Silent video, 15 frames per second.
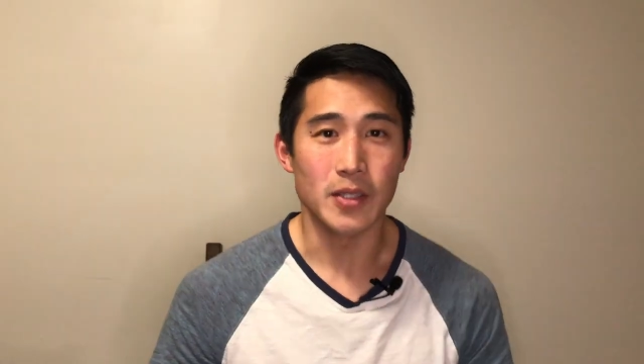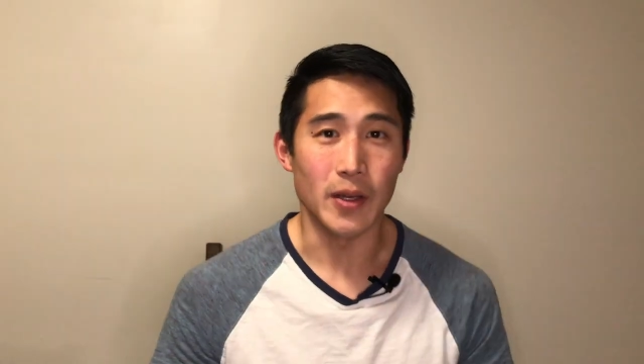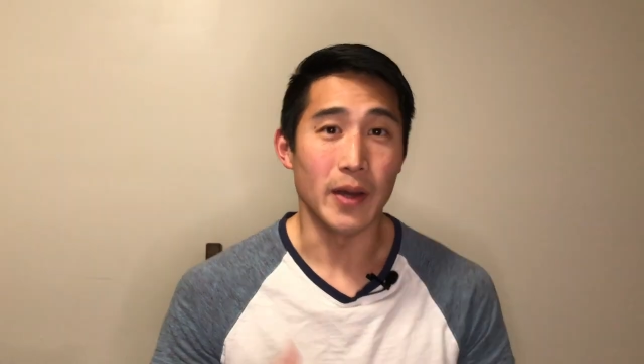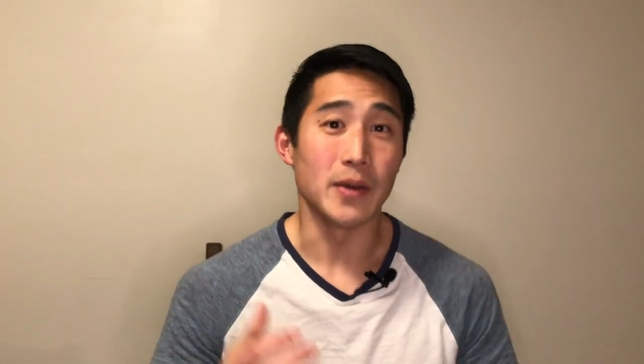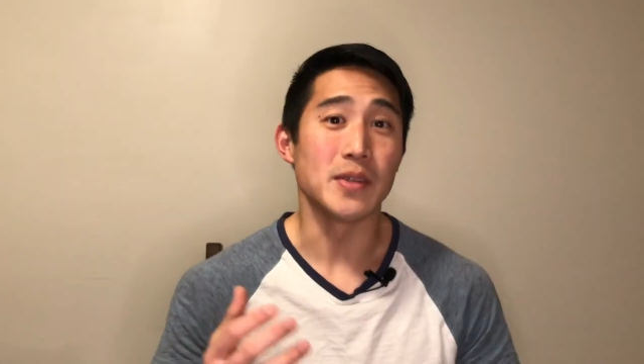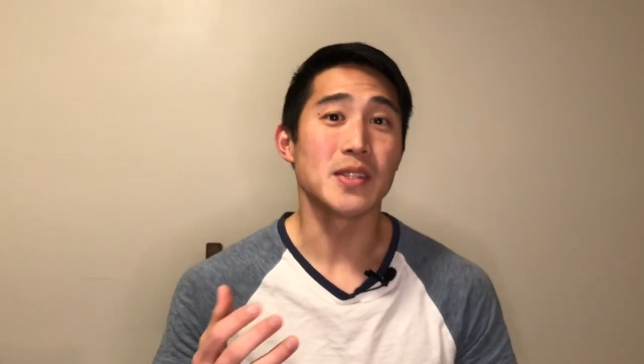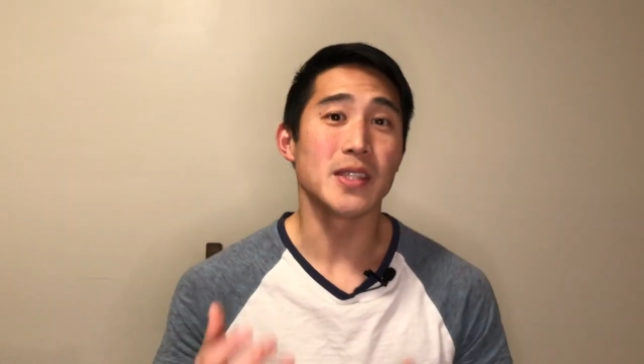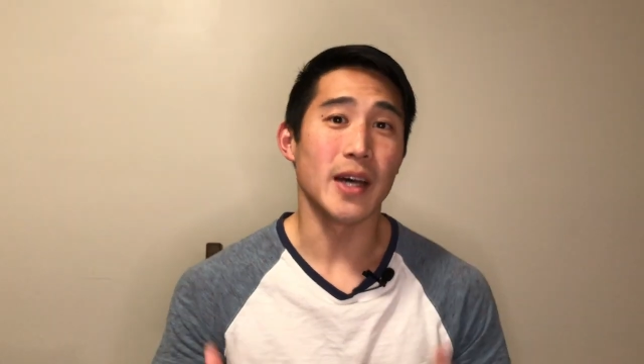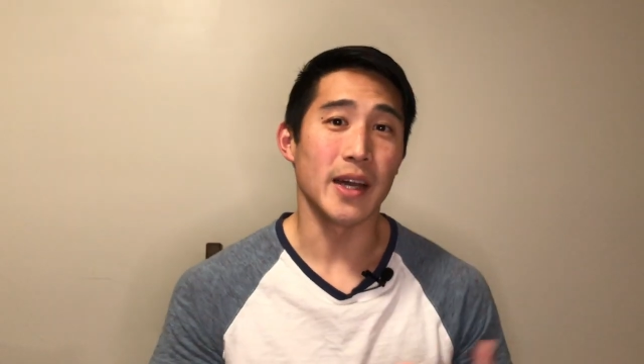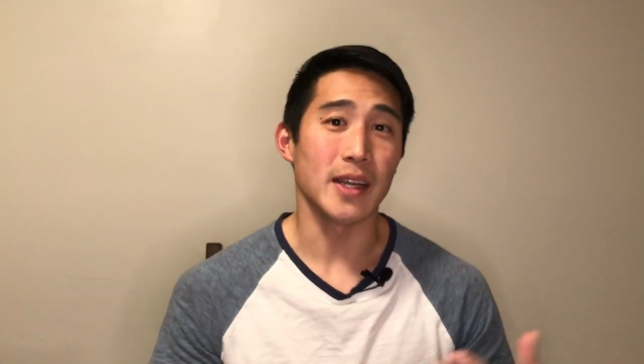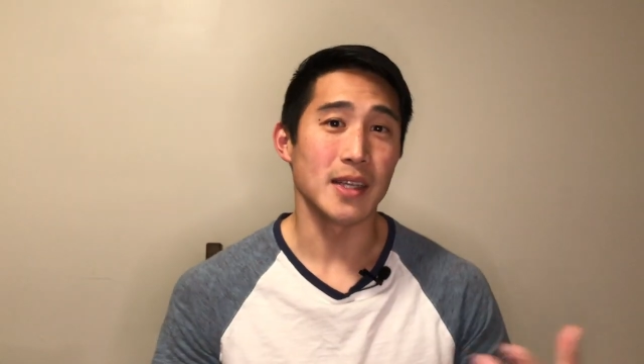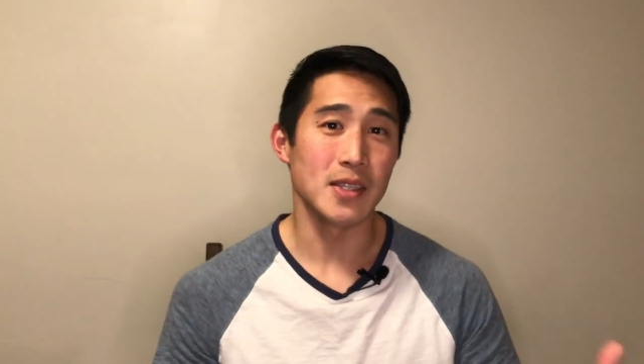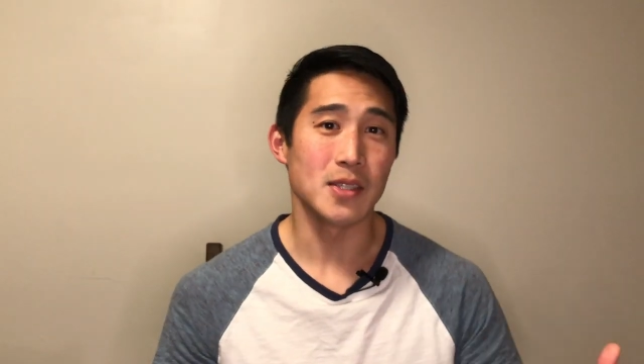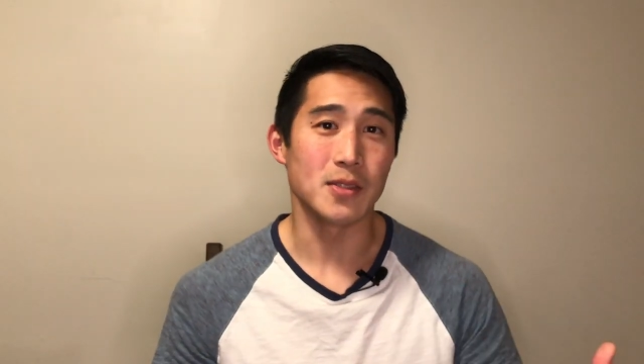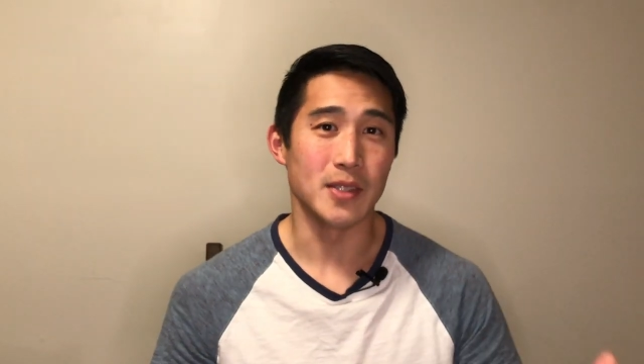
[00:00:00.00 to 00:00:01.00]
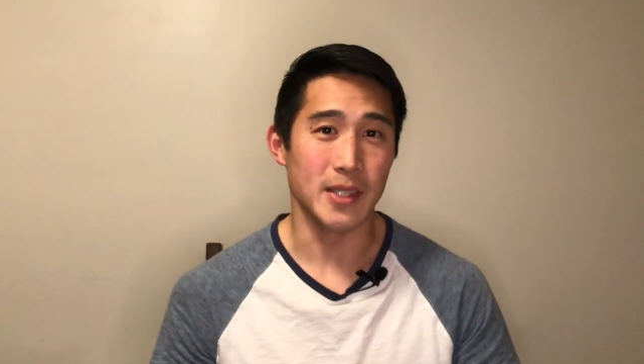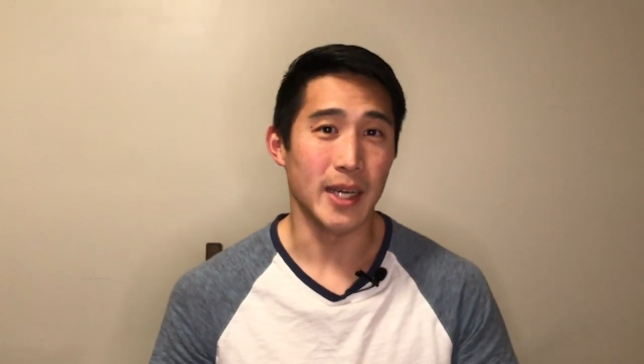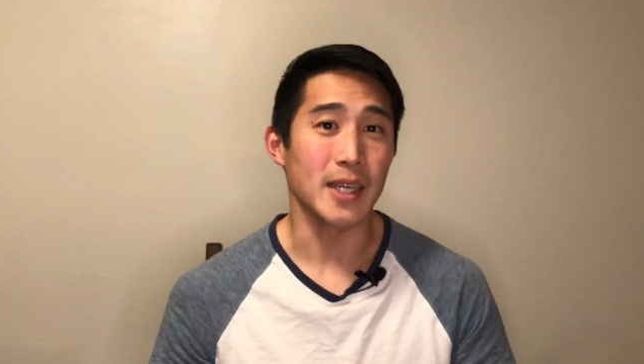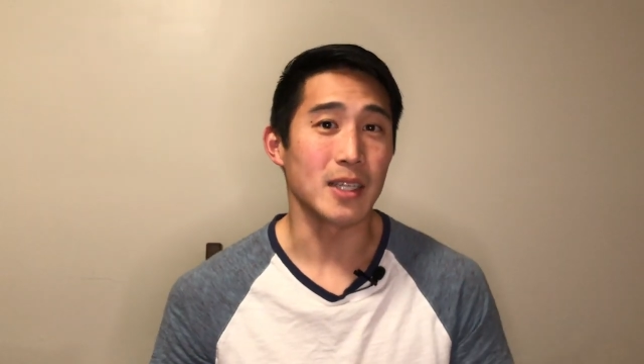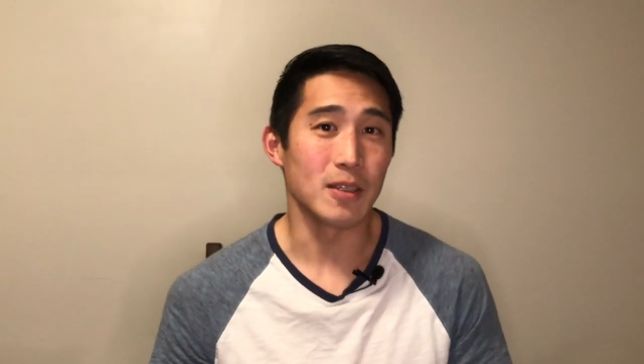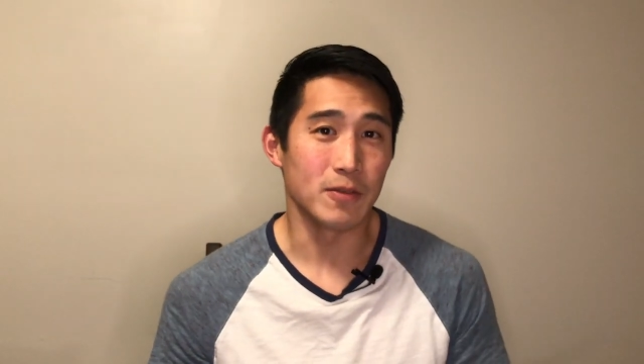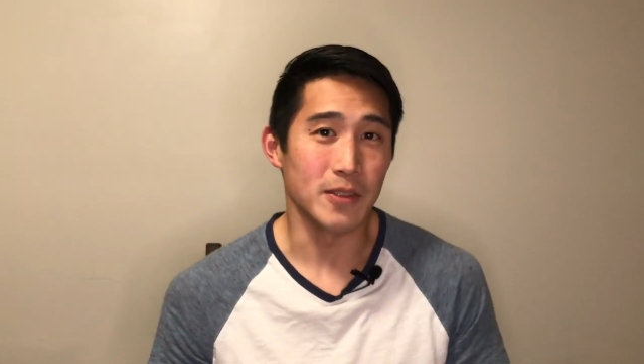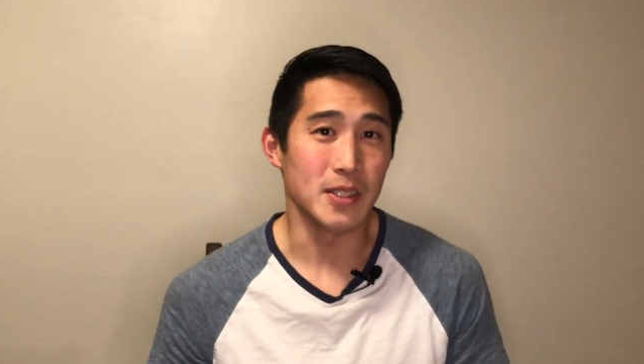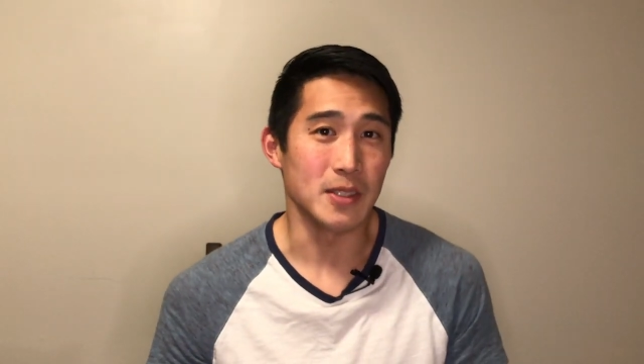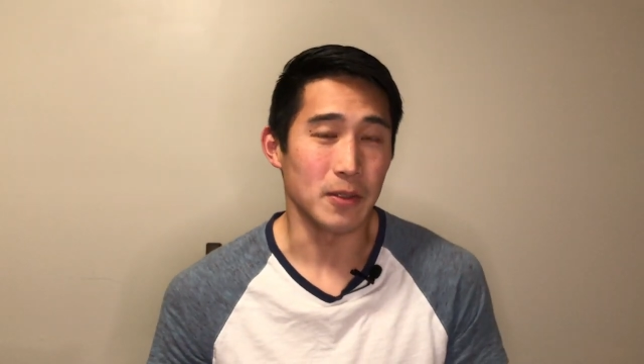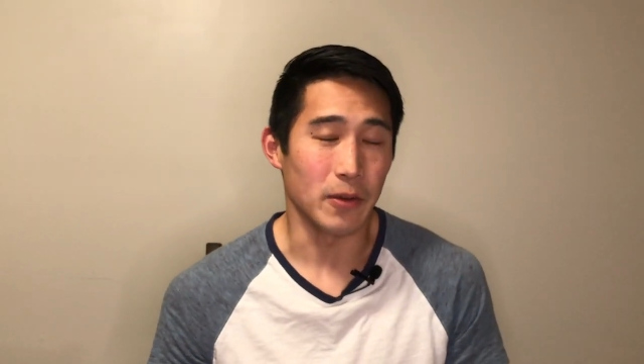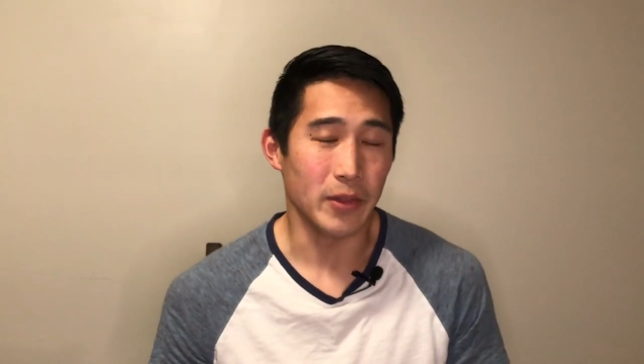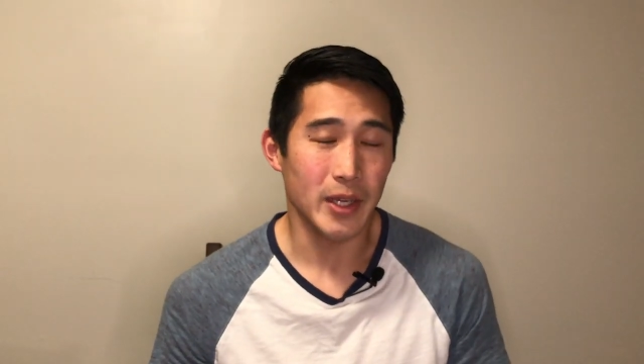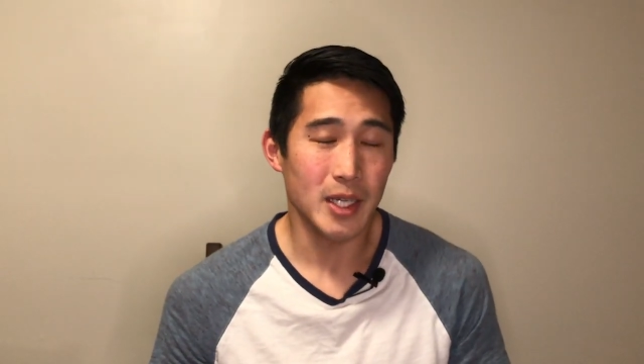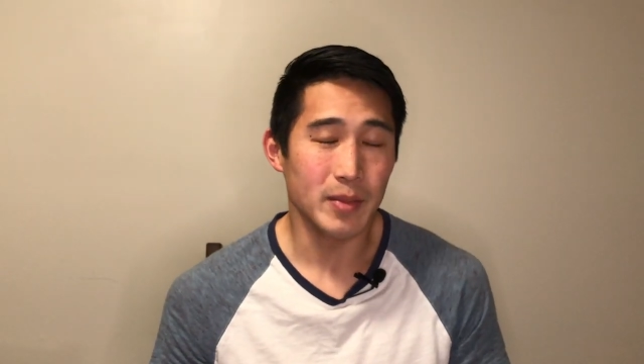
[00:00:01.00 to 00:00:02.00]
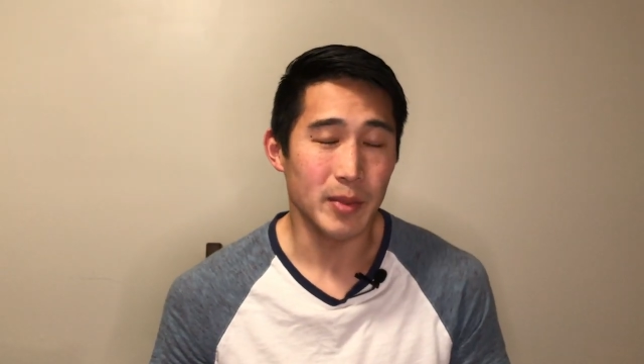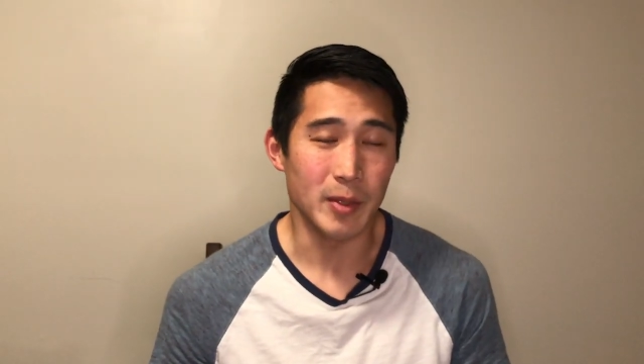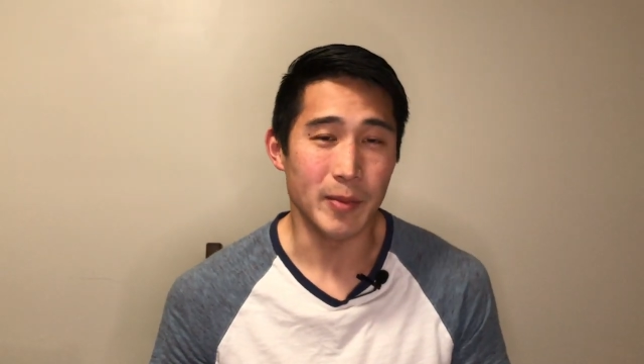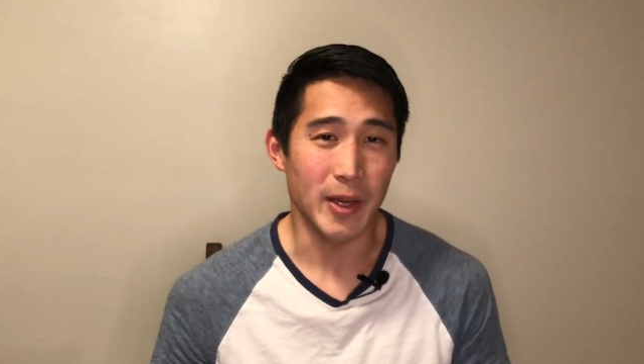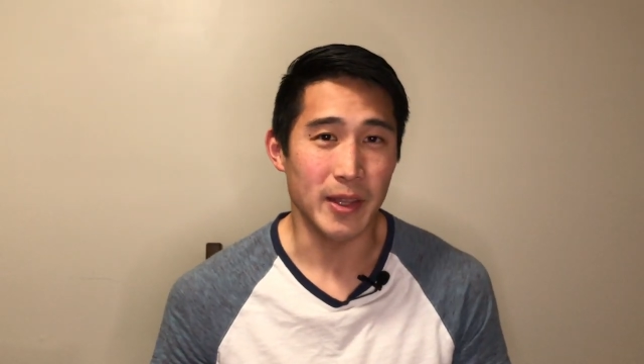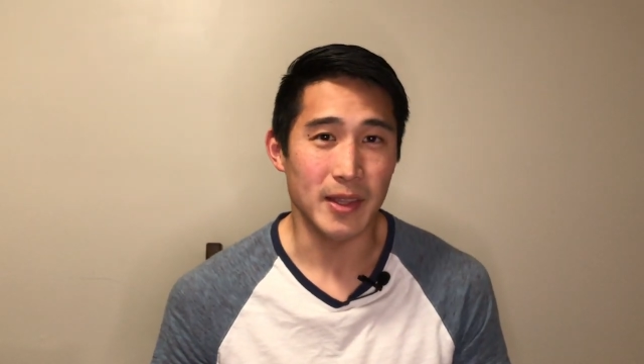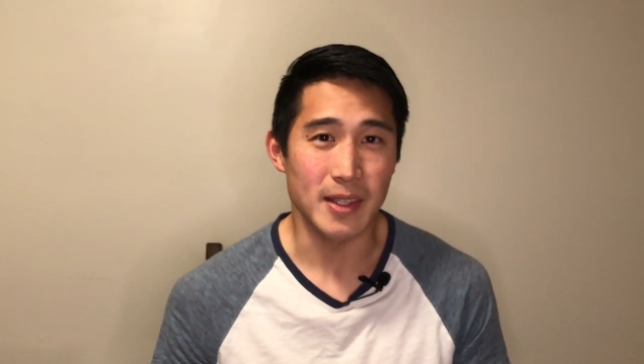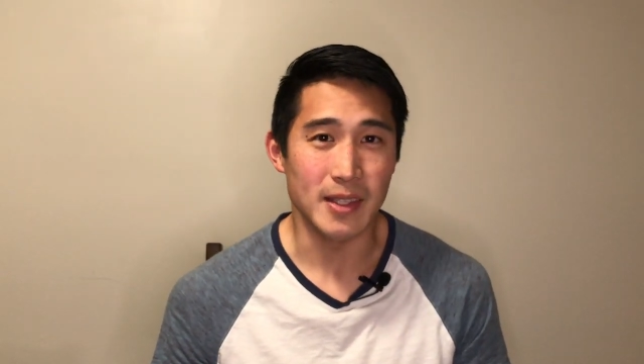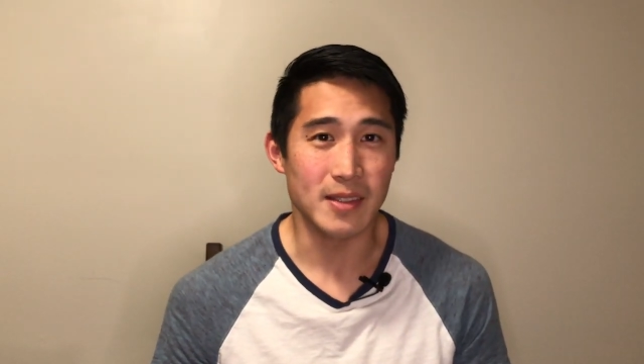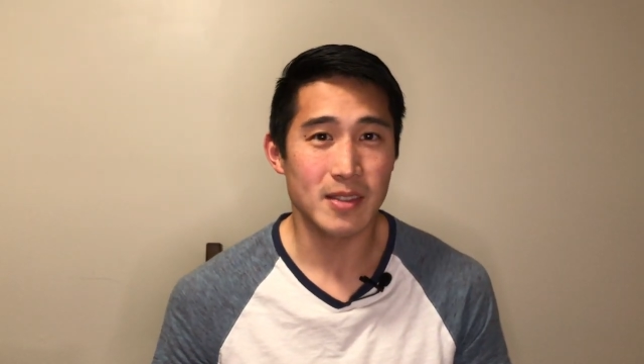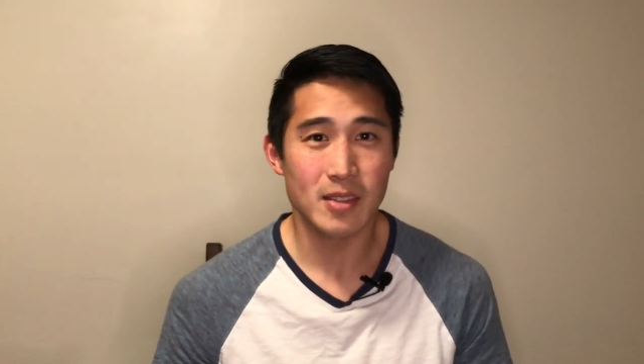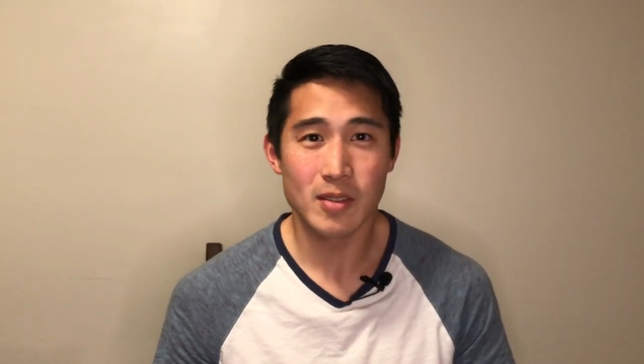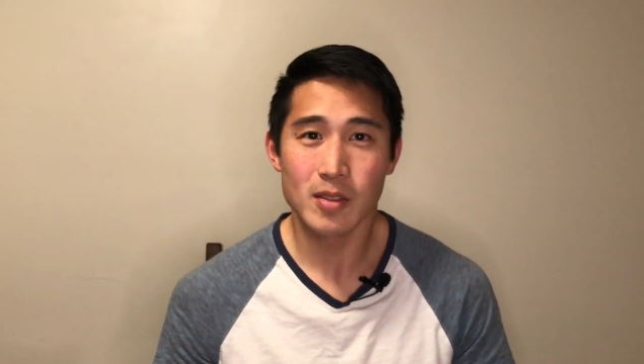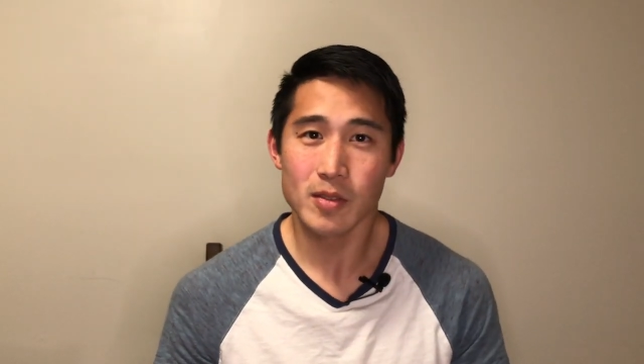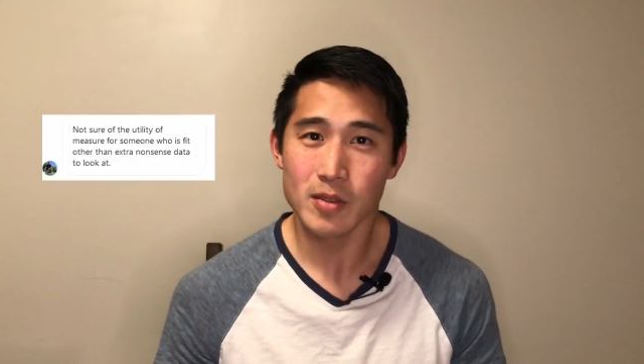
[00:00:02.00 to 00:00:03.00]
So I was talking to a doctor of physical therapy about this.